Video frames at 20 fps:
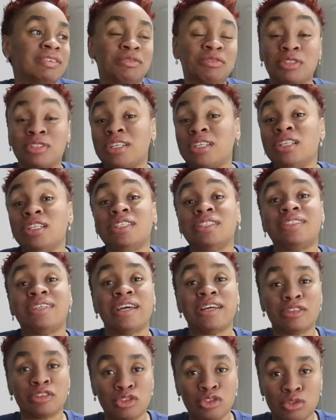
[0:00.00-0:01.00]
everything they
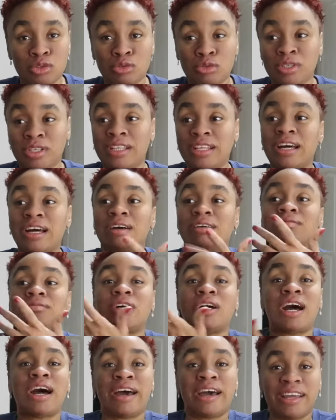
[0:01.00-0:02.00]
tend to either
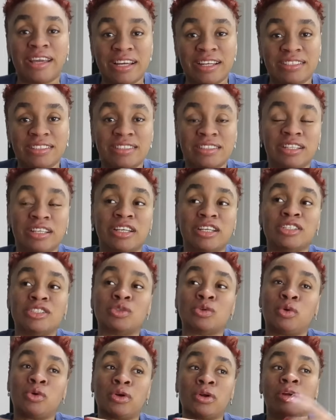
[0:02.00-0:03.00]
hire these things
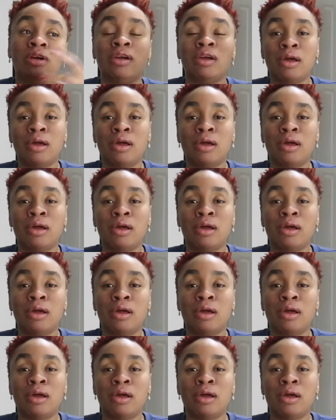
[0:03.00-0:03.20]
or